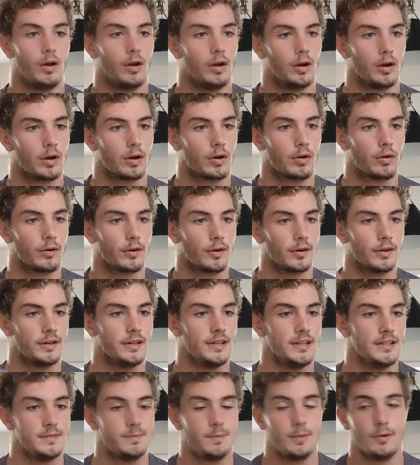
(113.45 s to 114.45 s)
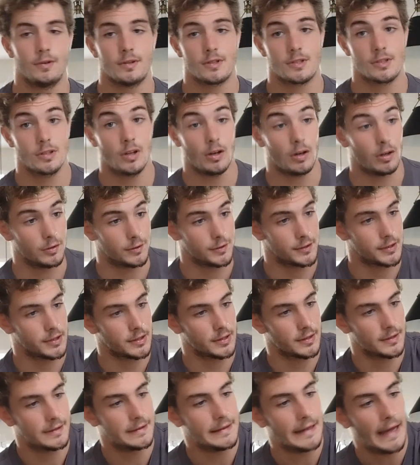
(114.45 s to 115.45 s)
1/4 teaspoon of salt.
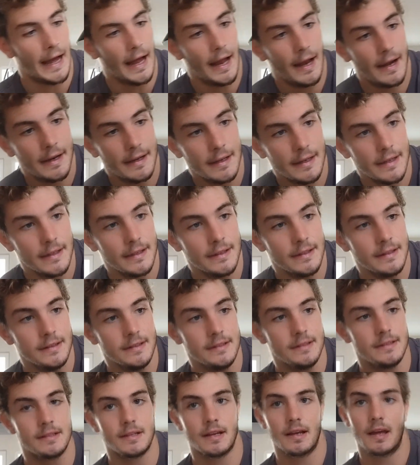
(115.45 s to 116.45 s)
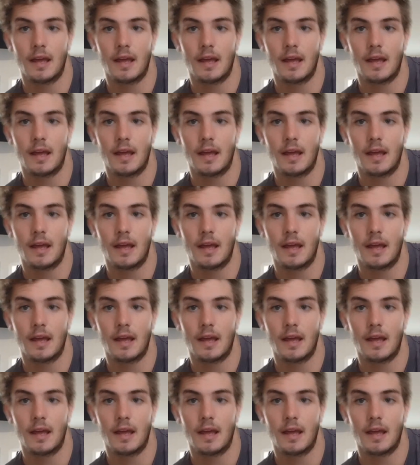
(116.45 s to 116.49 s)
That is